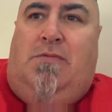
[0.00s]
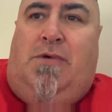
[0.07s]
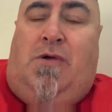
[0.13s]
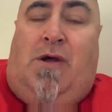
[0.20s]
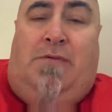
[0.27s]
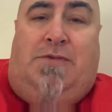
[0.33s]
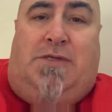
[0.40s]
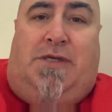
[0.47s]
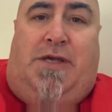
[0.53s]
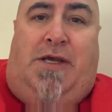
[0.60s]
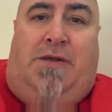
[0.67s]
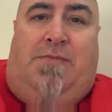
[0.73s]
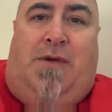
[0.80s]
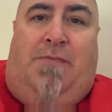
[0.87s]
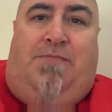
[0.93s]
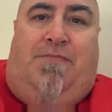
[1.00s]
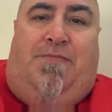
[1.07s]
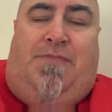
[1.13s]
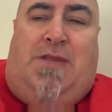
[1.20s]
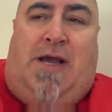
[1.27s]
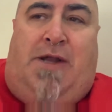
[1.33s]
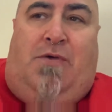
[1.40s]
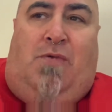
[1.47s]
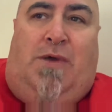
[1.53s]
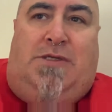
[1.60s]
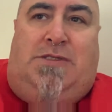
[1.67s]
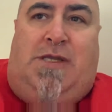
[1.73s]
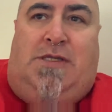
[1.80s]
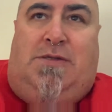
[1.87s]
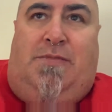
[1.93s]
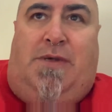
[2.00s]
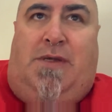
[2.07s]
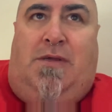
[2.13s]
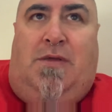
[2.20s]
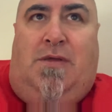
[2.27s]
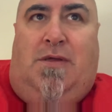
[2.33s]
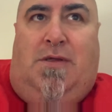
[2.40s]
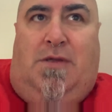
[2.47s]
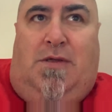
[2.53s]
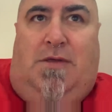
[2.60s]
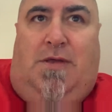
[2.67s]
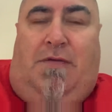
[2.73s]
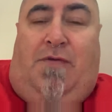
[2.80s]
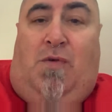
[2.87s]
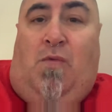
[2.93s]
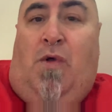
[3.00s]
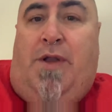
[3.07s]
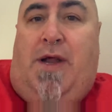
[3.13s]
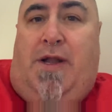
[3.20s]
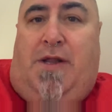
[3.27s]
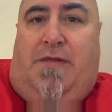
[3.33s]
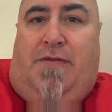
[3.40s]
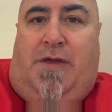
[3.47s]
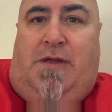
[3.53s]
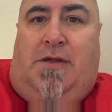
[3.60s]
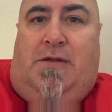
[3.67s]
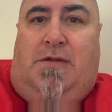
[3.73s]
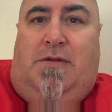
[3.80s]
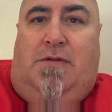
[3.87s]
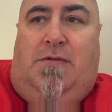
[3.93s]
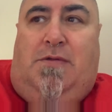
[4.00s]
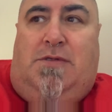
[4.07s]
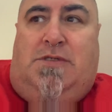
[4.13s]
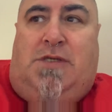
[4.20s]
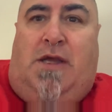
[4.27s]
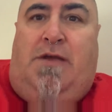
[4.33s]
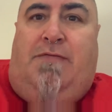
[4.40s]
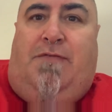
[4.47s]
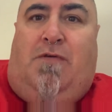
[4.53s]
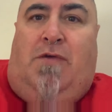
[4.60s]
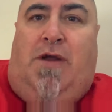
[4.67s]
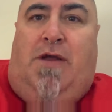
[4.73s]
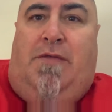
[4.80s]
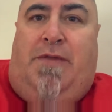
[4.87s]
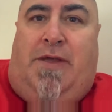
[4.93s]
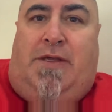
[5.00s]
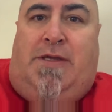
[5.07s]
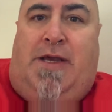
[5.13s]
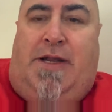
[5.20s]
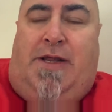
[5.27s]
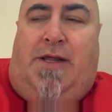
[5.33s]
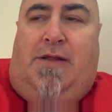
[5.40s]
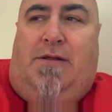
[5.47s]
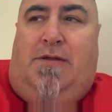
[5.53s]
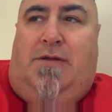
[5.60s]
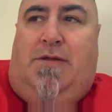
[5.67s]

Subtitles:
When I was a kid, my dad always said to me, if you want anything, save for it and then get it,